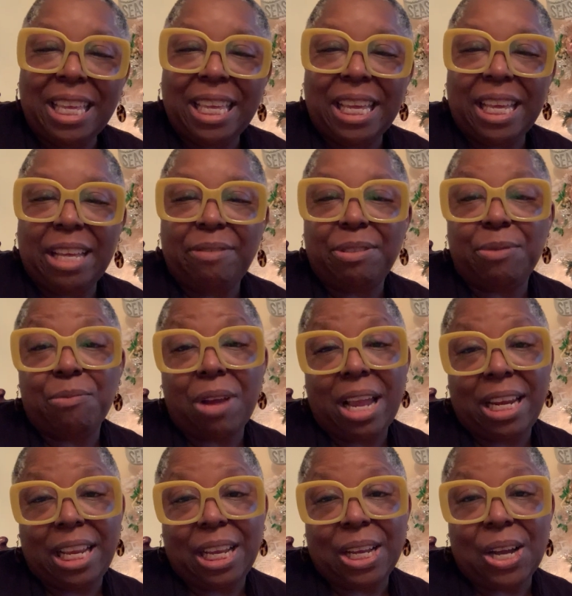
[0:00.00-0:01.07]
gifts,
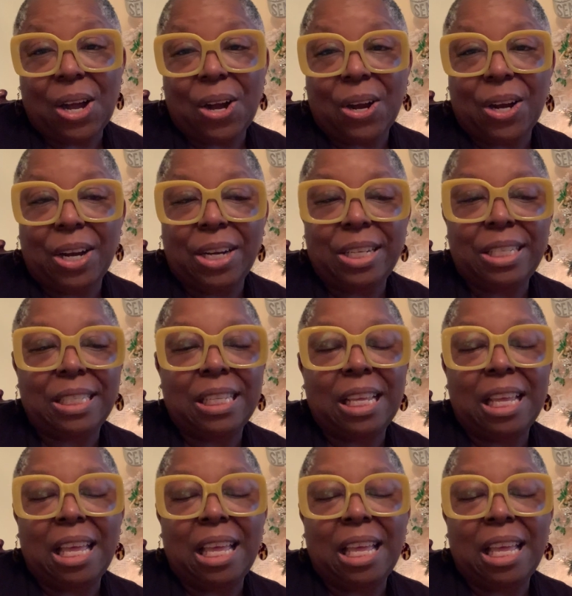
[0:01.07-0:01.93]
writing cards.